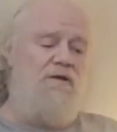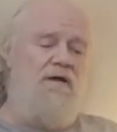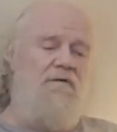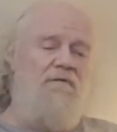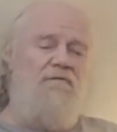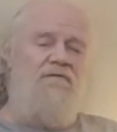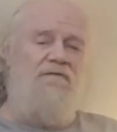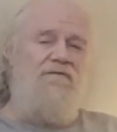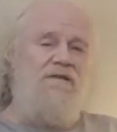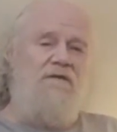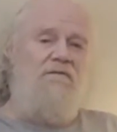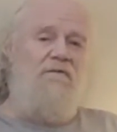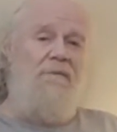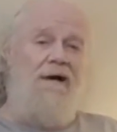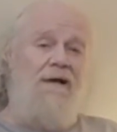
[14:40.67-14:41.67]
they refuse to give
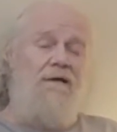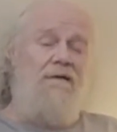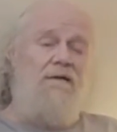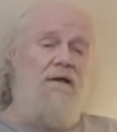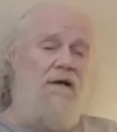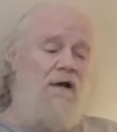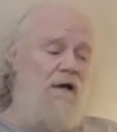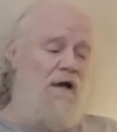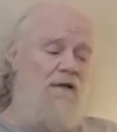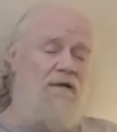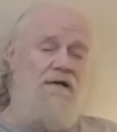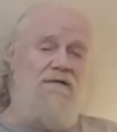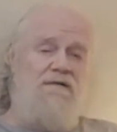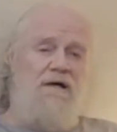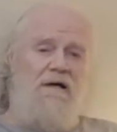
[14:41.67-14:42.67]
it back
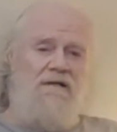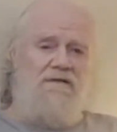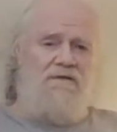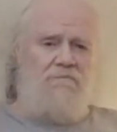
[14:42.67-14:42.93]
unless I